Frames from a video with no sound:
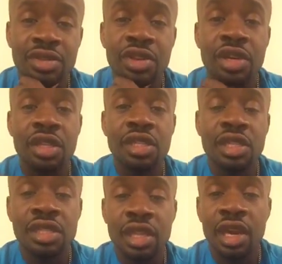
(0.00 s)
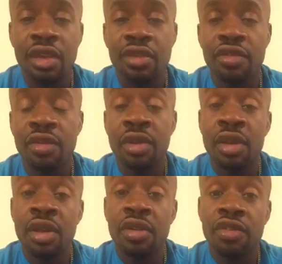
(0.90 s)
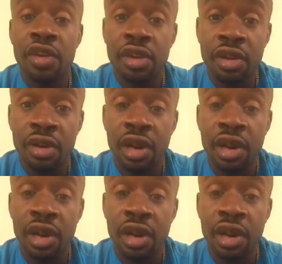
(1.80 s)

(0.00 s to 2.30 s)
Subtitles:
We're talking to 6 to 8 figure